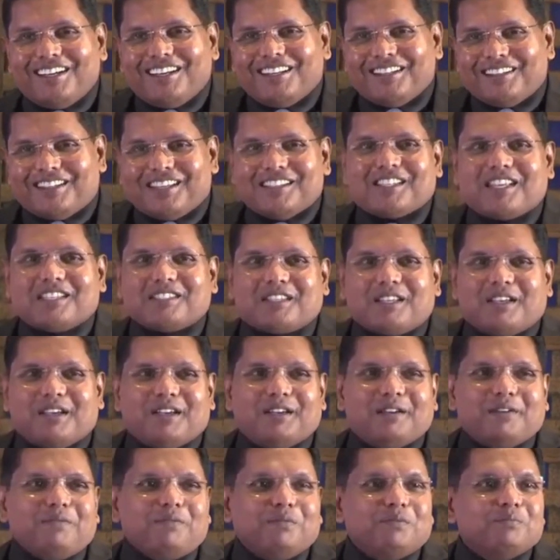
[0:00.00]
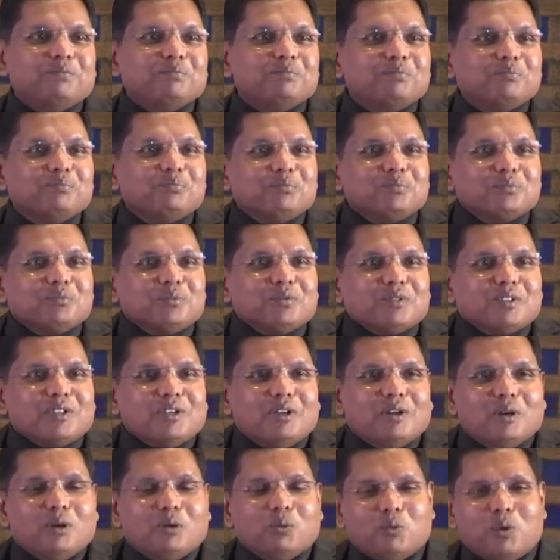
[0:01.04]
This is a
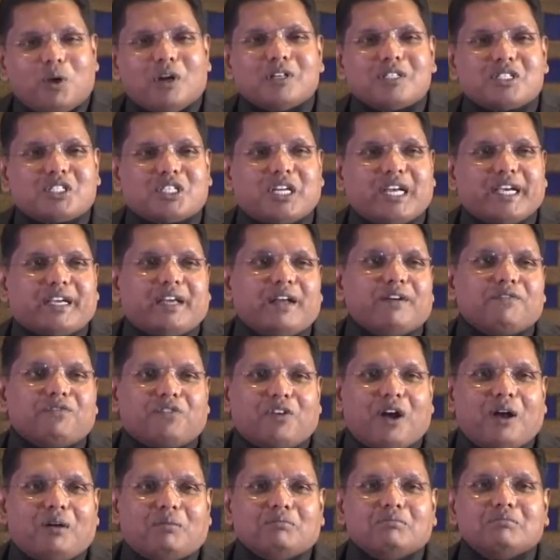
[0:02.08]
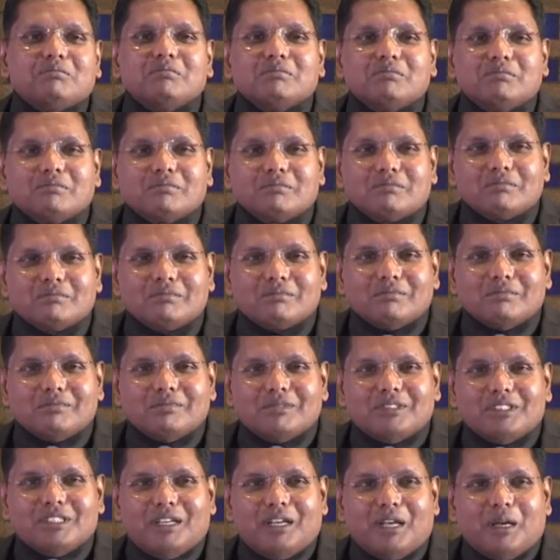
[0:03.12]
words taken from
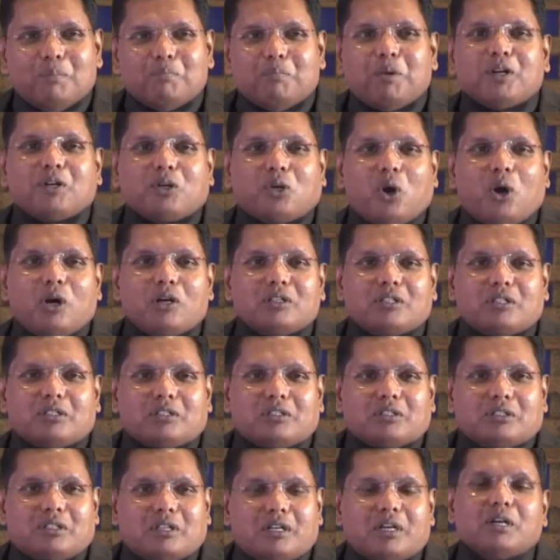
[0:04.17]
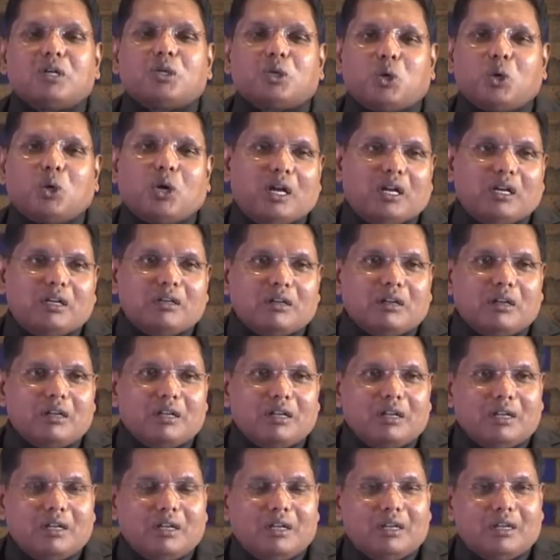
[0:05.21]
a book called Tirukkural,
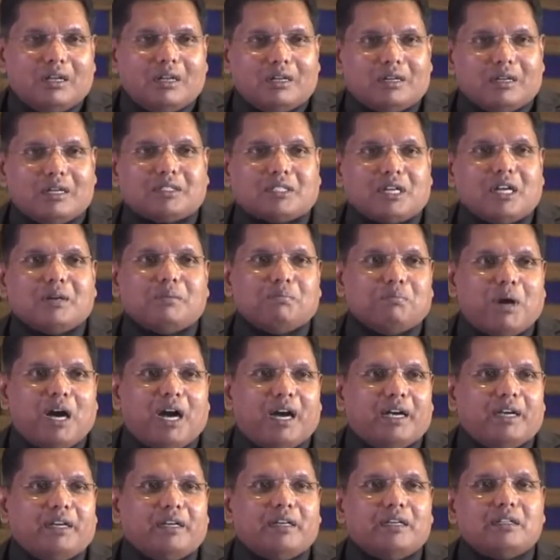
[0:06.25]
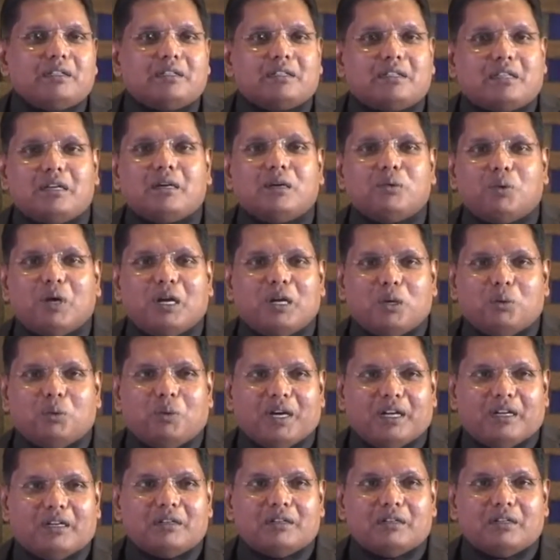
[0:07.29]
written by
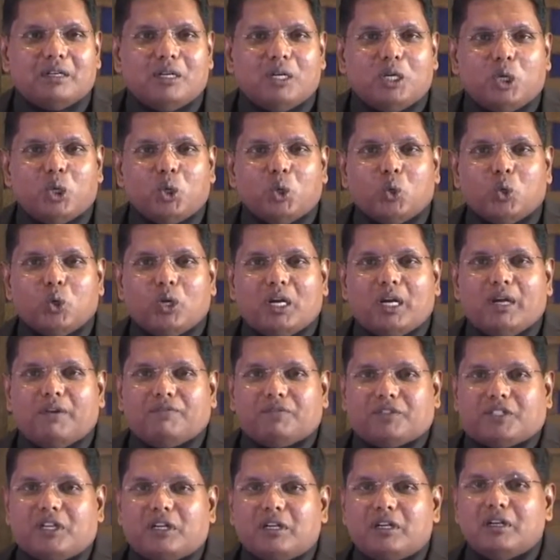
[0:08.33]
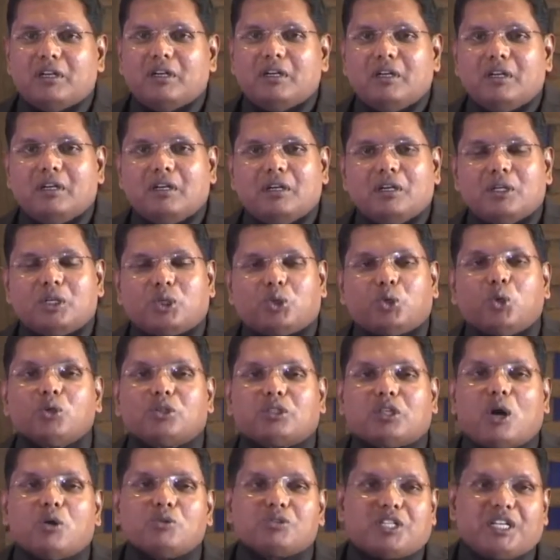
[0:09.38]
Thiruvalluvar, who lived
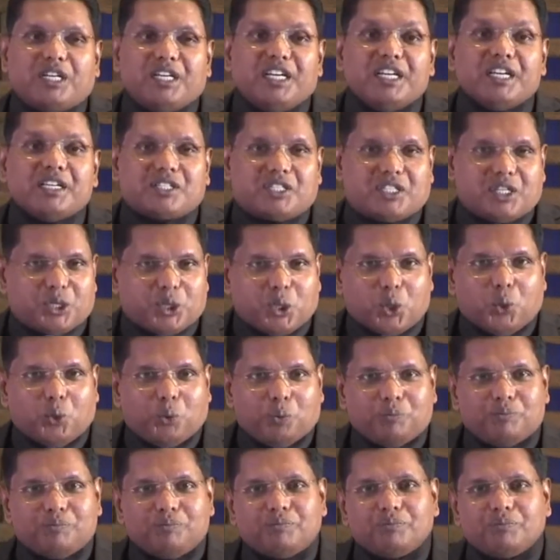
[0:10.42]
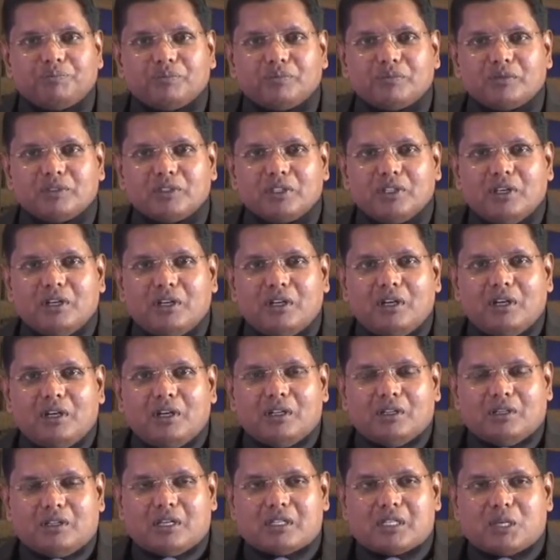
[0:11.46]
2000 years ago.
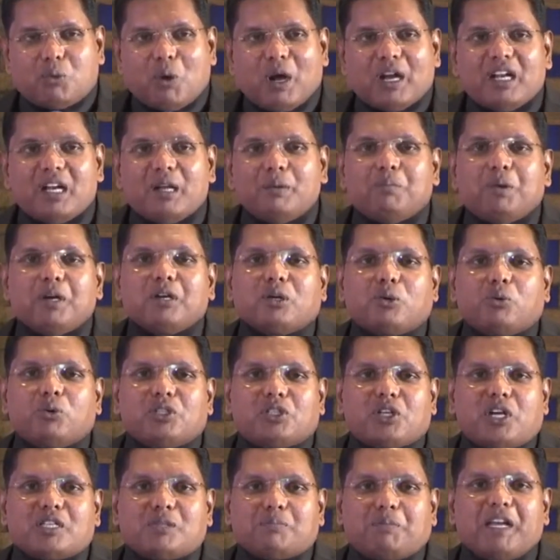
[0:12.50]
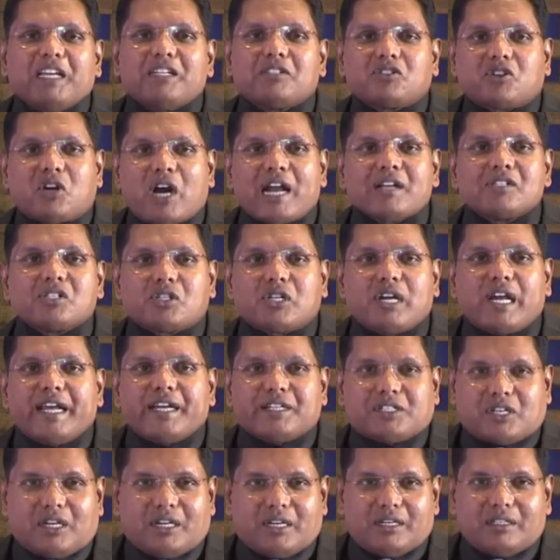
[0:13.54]
This is the only book which has been
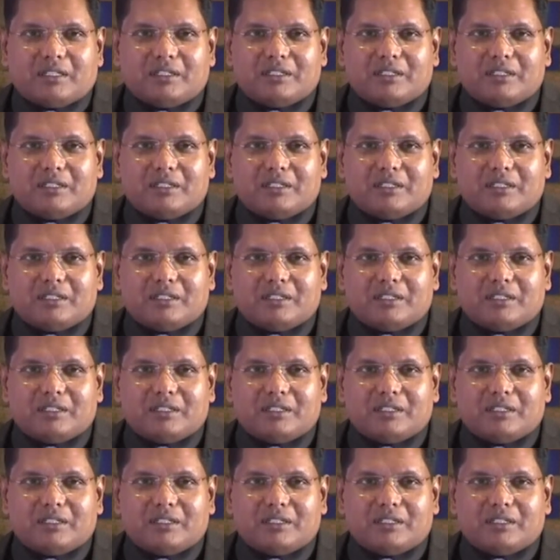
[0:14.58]
translated